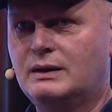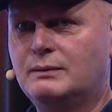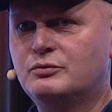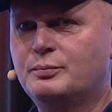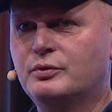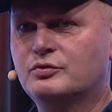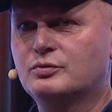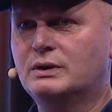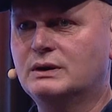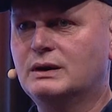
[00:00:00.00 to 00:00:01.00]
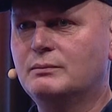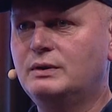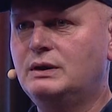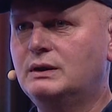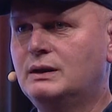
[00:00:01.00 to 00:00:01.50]
I'm supposed to run a
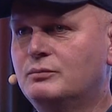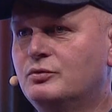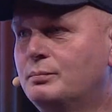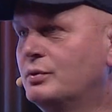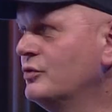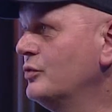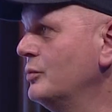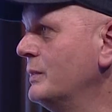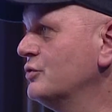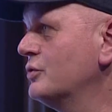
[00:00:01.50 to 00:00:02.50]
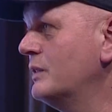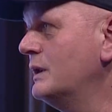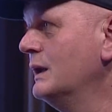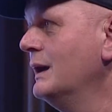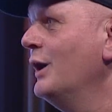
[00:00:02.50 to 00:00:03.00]
company, and I'm supposed to make sure that
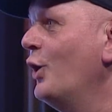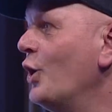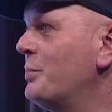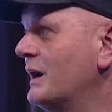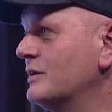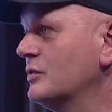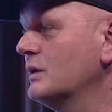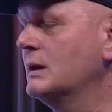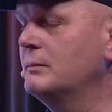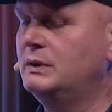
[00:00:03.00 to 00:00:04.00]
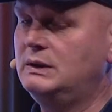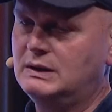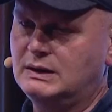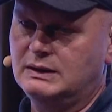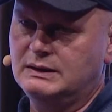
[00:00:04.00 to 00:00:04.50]
all parts of the company
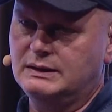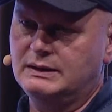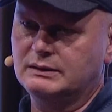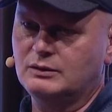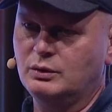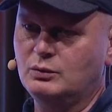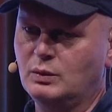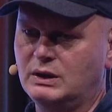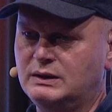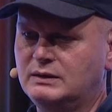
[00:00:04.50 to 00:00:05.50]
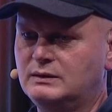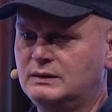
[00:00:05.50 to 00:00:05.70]
are going well, and